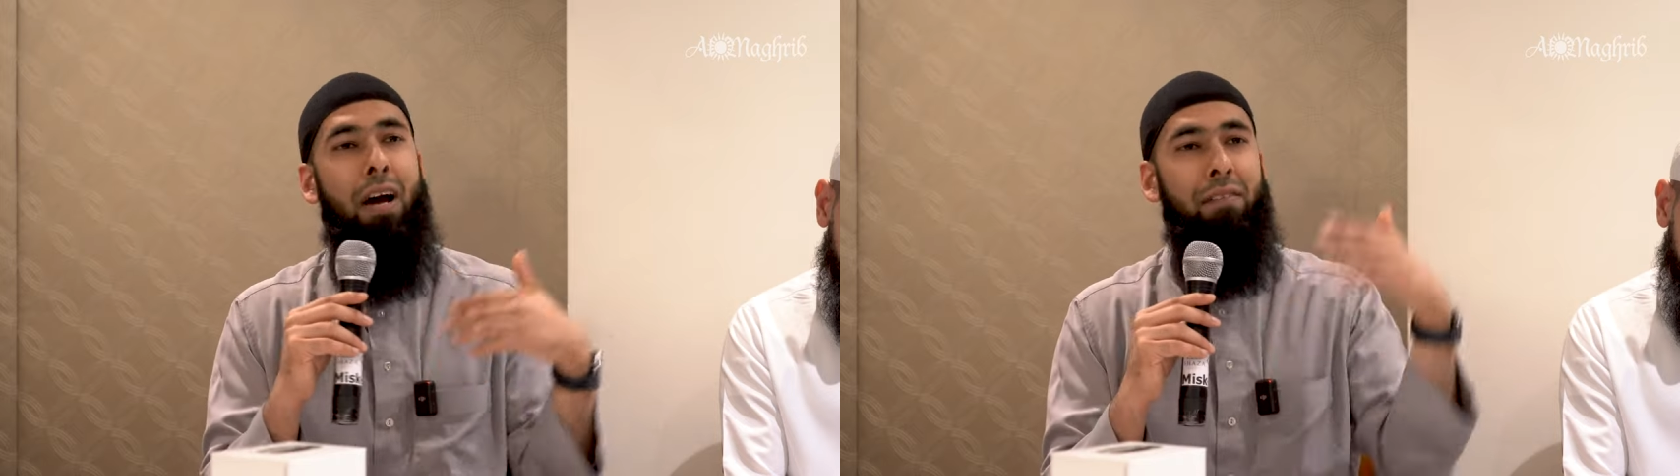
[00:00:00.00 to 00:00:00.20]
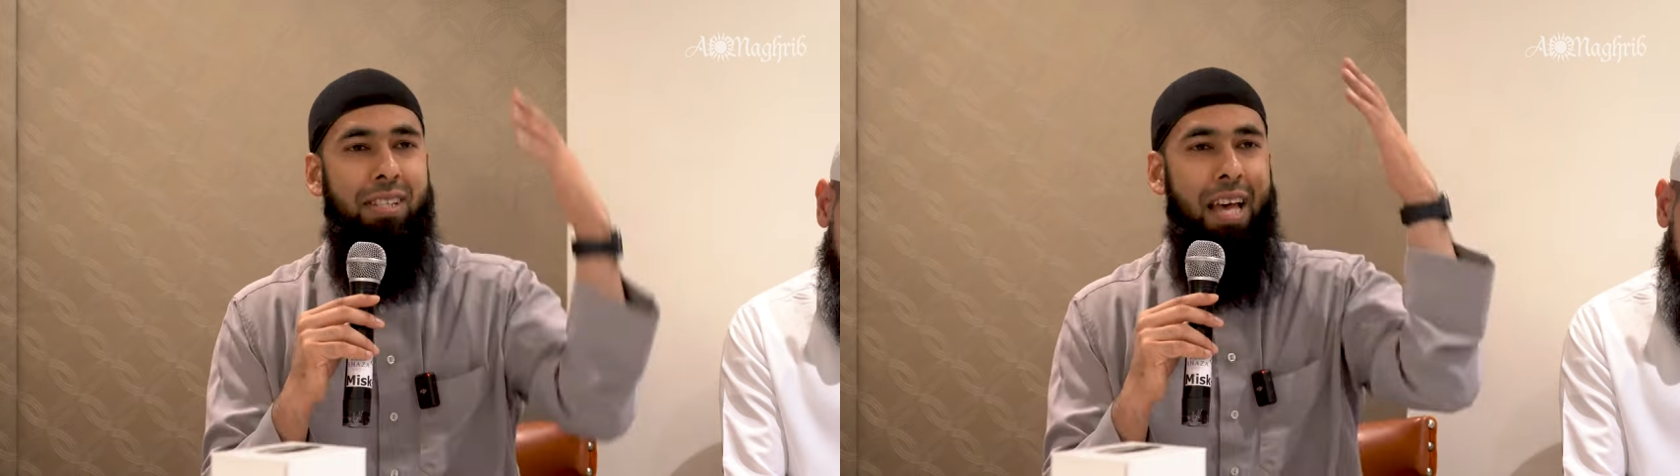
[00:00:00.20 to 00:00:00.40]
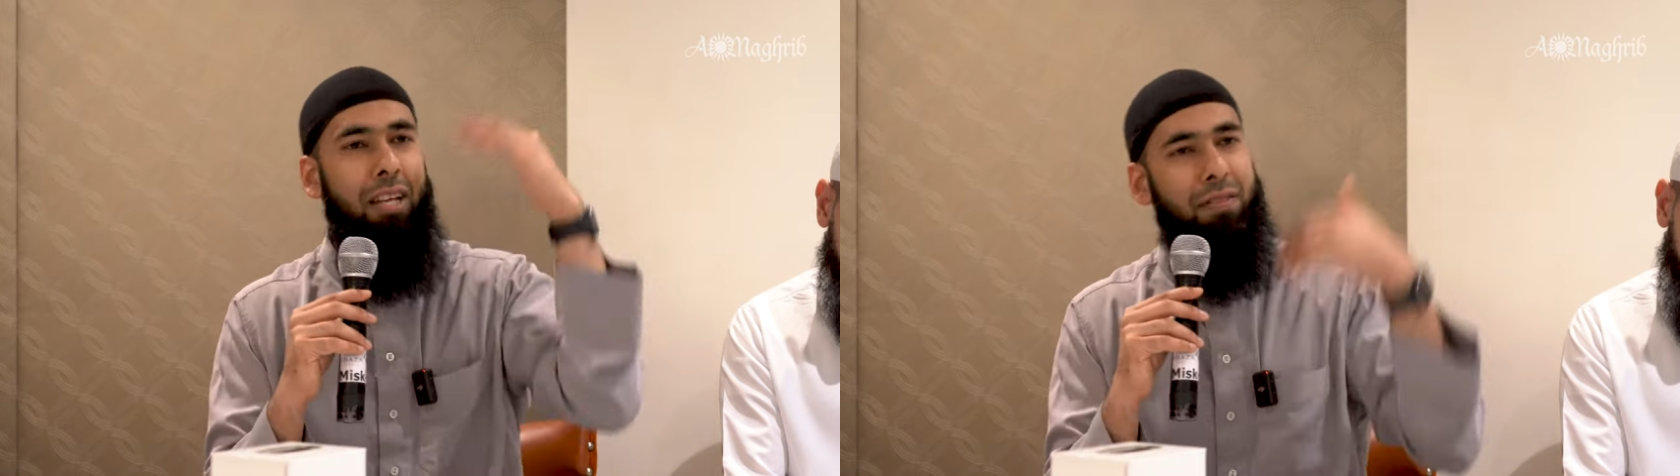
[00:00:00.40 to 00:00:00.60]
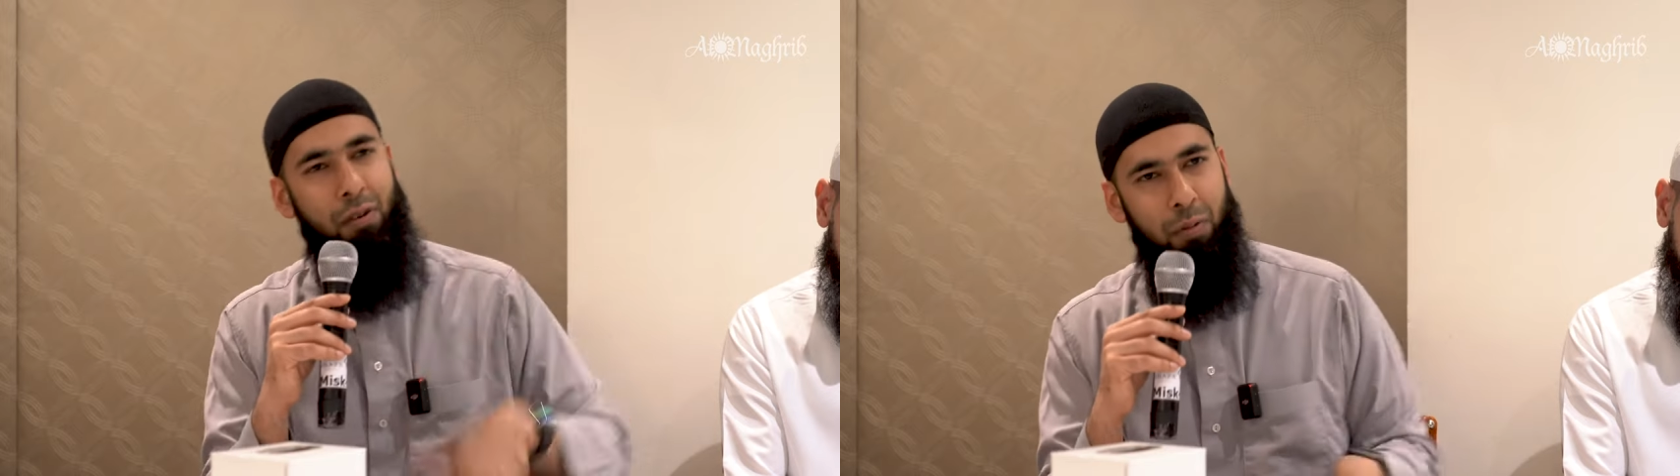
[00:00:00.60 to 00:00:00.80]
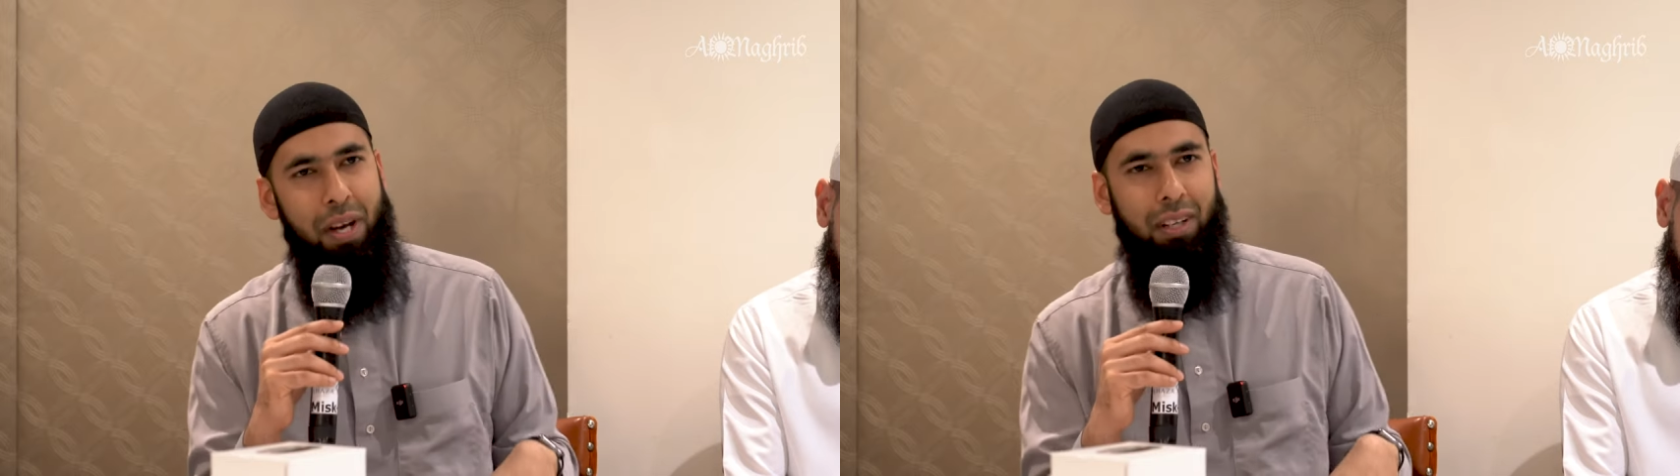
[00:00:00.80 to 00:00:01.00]
covered his head, his
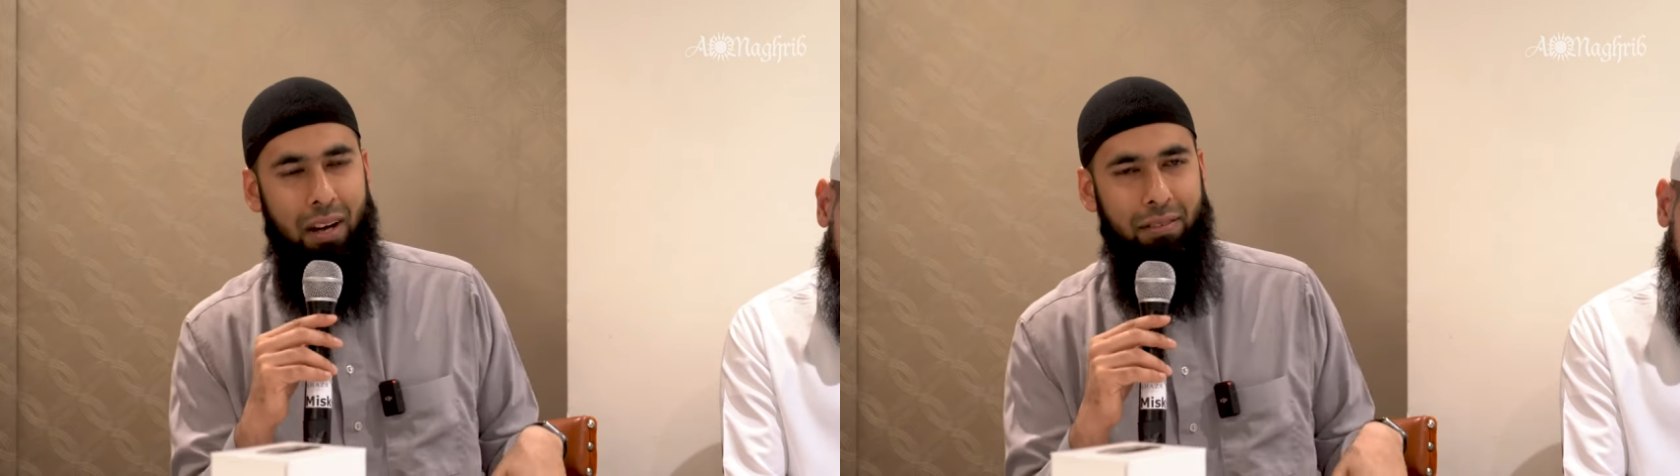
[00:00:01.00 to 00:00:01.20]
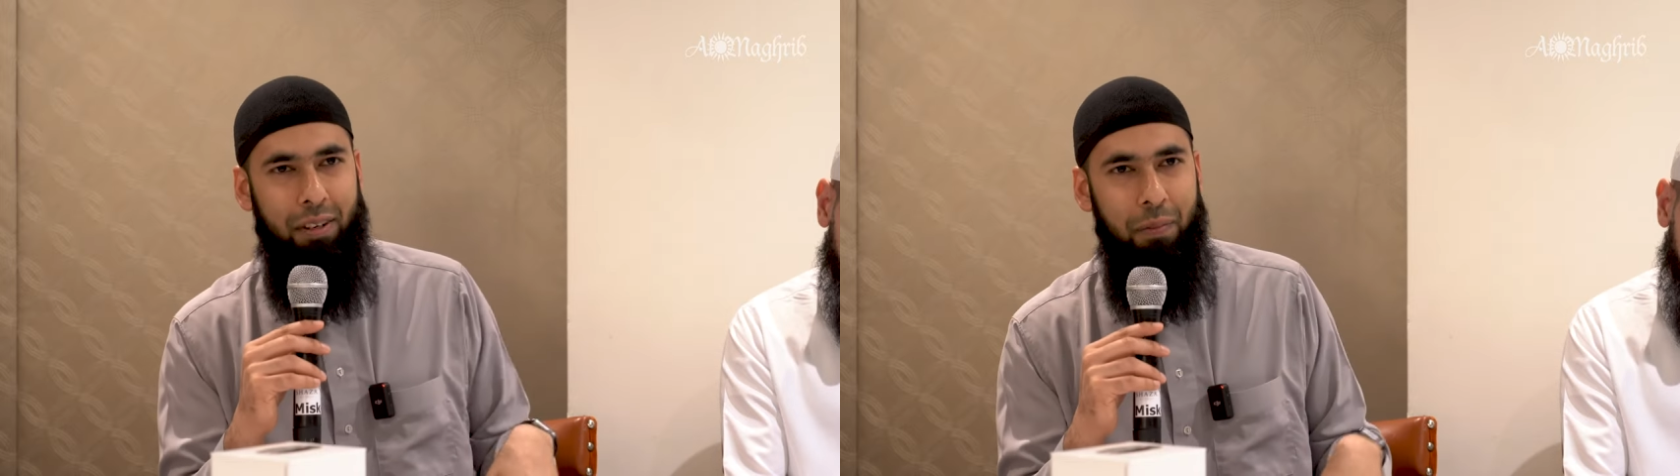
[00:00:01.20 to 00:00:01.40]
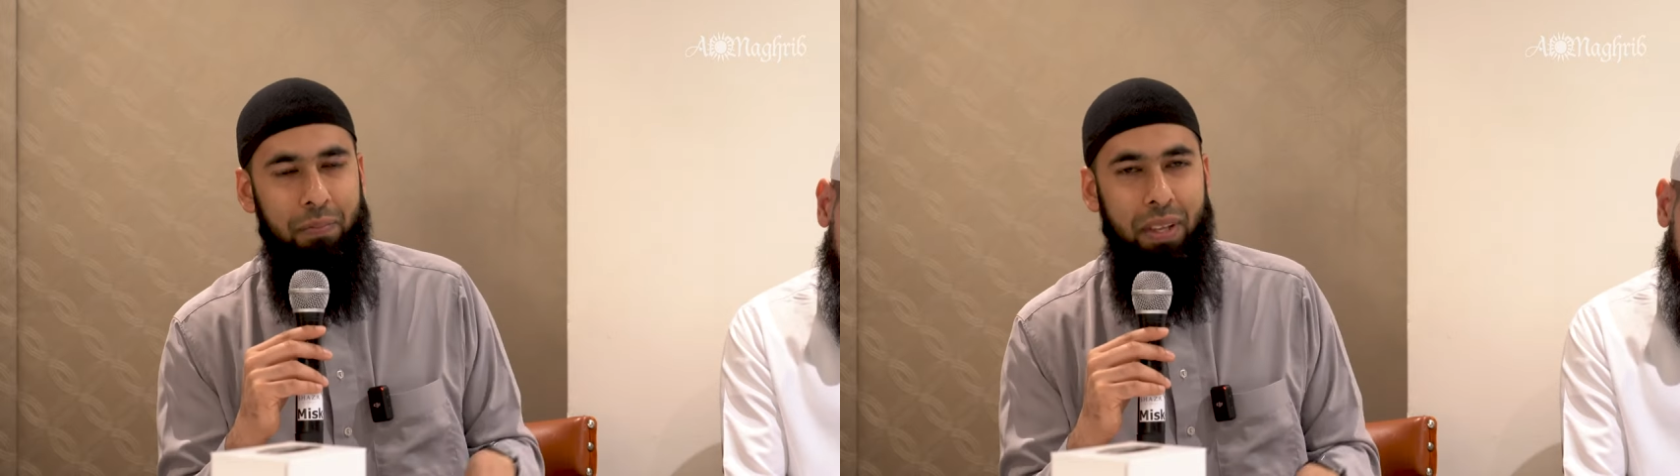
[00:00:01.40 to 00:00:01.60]
feet would be uncovered.